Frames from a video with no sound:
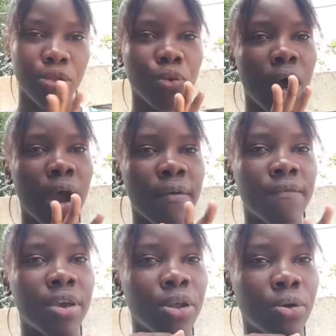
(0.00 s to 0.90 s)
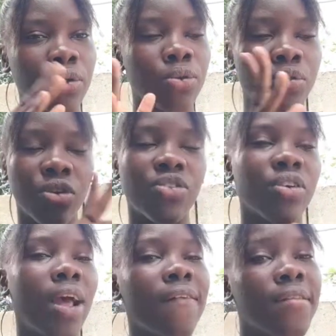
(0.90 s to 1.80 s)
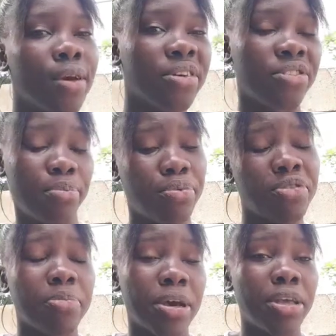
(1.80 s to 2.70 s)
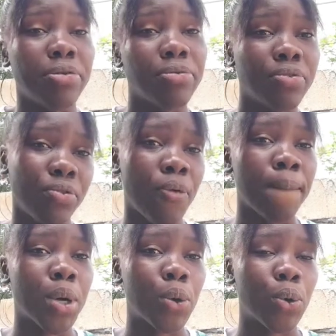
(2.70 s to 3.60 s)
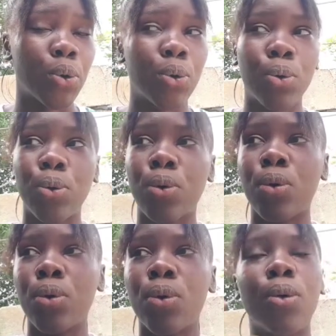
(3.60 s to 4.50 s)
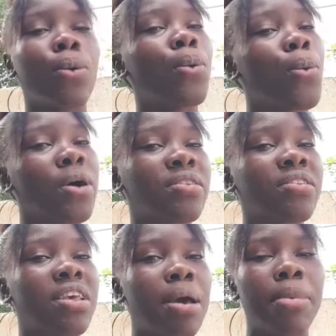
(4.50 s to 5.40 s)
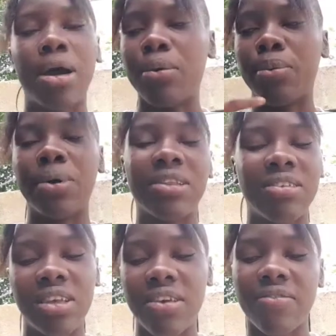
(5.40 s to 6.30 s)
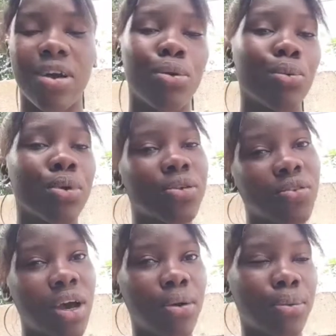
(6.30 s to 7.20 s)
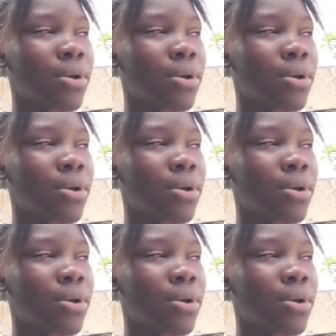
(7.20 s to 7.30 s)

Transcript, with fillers: to our video, to such a girl's video which she posts on YouTube about what came scammer, what thief, and who this and who